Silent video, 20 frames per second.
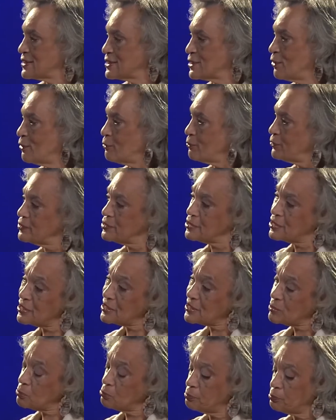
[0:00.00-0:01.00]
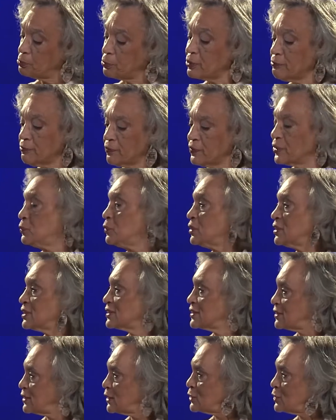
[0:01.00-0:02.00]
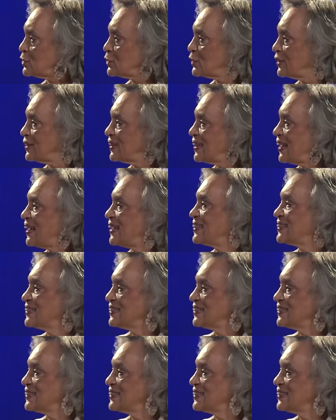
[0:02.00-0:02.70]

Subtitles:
So if you just briefly want to touch on that.